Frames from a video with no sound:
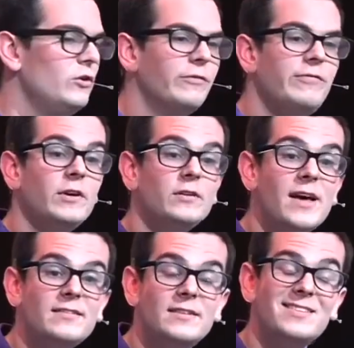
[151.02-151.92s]
You'll feel
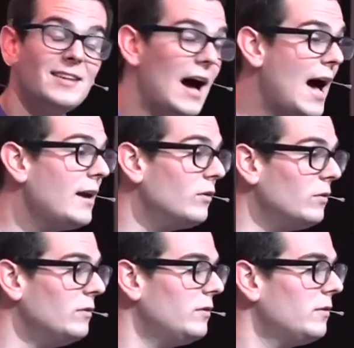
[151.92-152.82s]
less
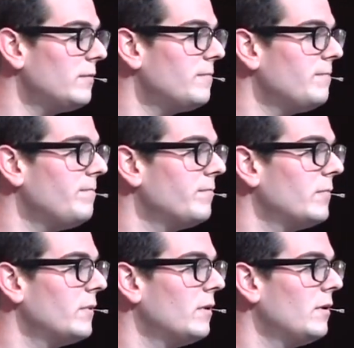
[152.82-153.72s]
entitled
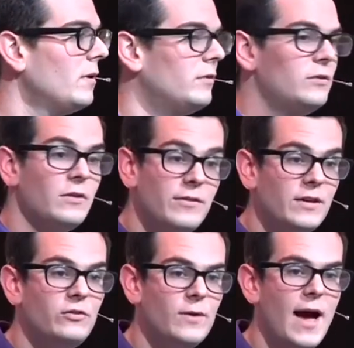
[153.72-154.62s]
to the
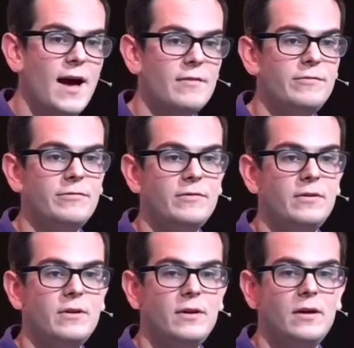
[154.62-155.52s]
things you have.